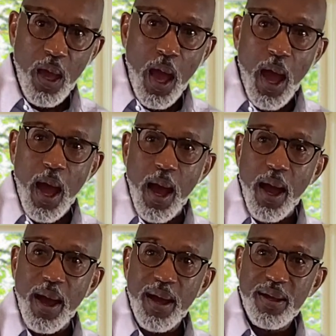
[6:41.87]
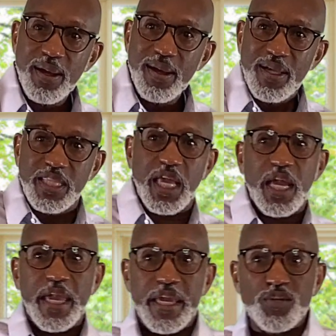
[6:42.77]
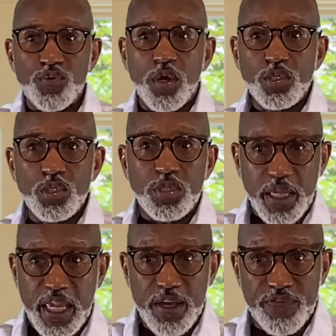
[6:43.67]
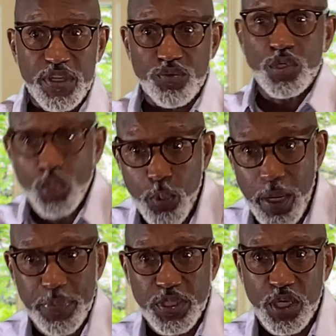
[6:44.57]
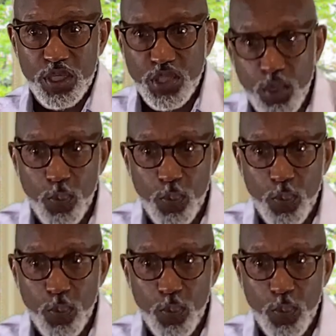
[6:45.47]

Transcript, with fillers: uh, the king of Israel, the king of Israel knew what he was going to do.